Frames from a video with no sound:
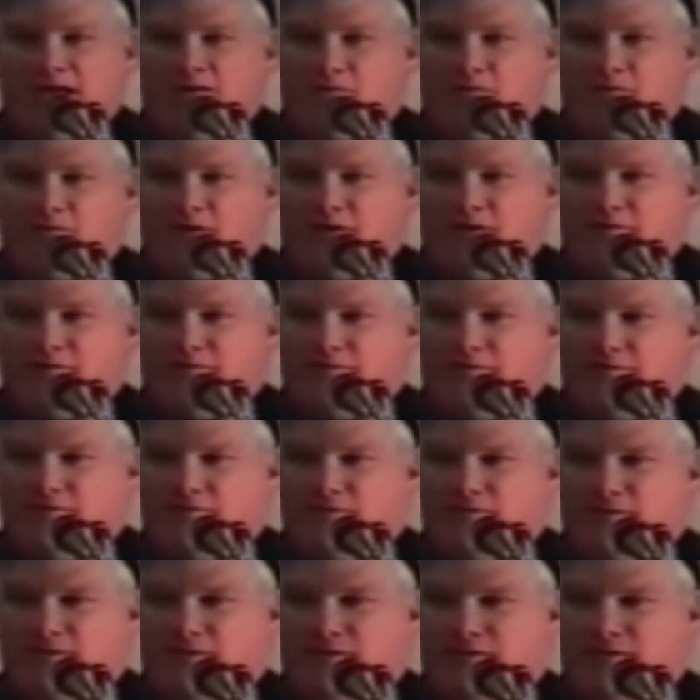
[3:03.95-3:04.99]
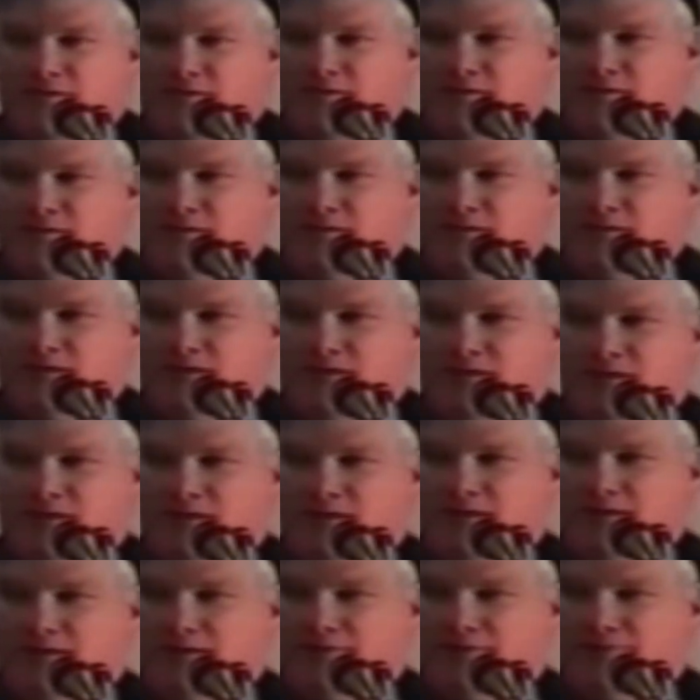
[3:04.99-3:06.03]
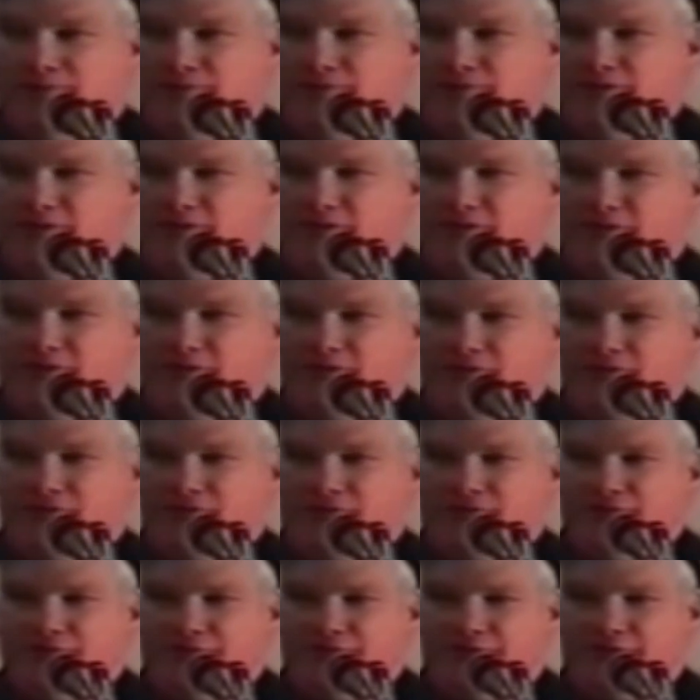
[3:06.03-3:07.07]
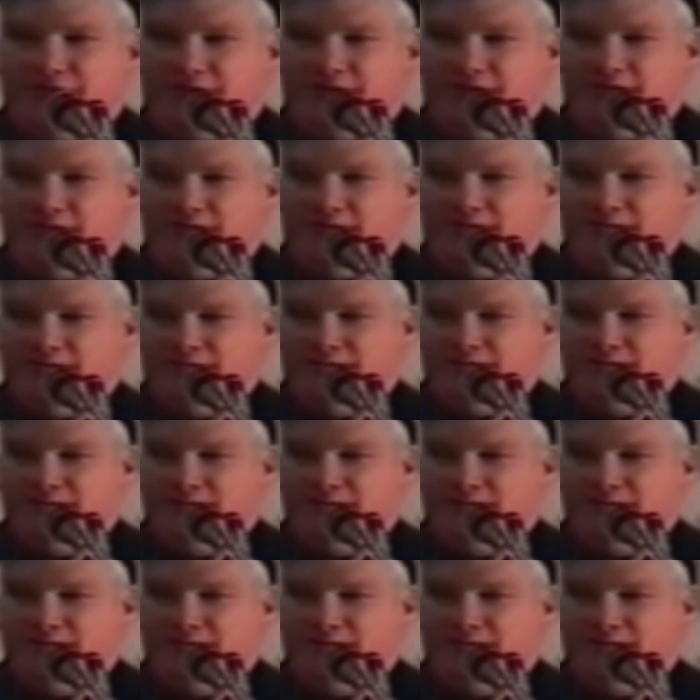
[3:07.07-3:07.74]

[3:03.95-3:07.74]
I worked for uh, such elusive uh,